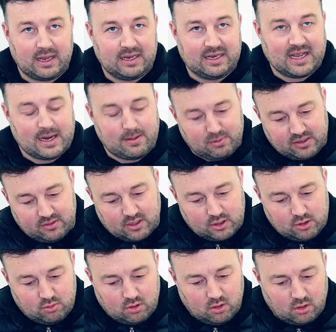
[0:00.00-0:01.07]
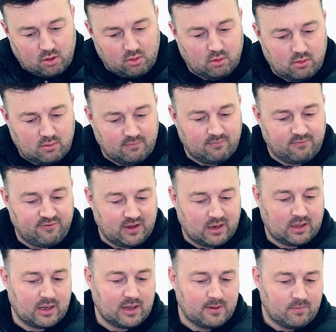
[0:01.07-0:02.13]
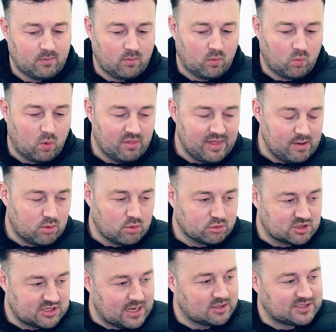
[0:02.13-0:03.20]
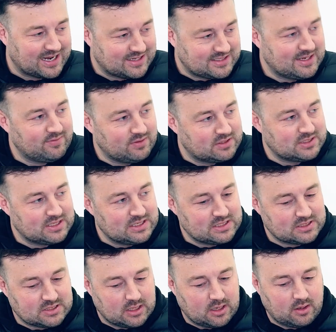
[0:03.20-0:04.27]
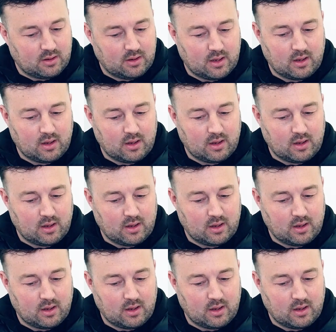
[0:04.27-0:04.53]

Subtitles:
enabling that you can go and configure what they would call sales activities that